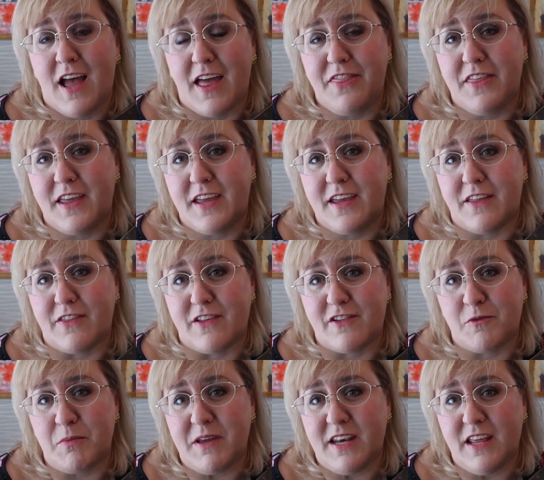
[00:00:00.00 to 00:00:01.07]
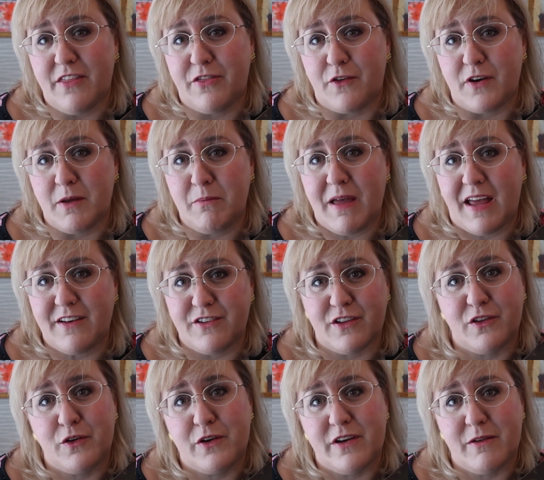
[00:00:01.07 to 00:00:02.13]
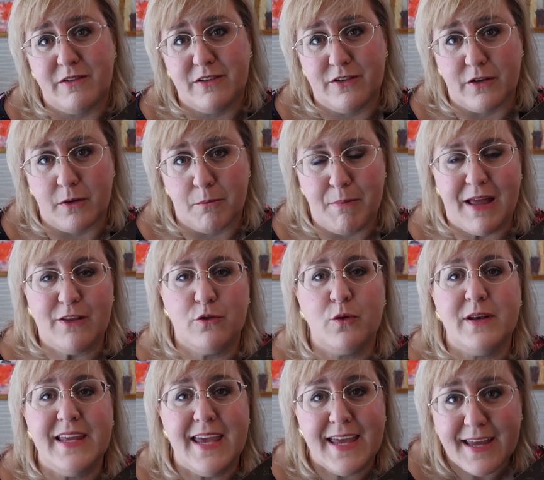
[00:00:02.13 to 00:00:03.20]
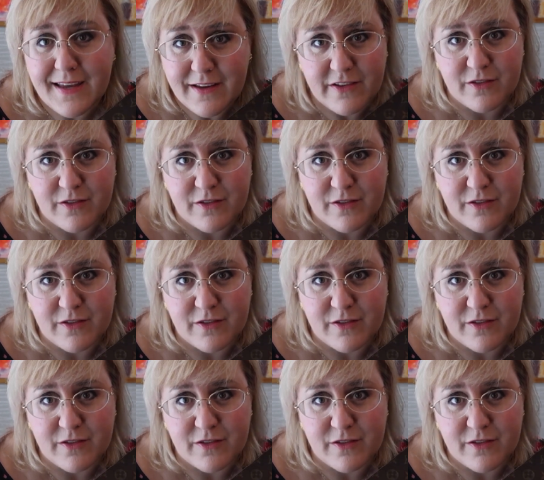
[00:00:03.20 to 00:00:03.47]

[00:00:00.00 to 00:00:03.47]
I think the Speedy 30 bandoulier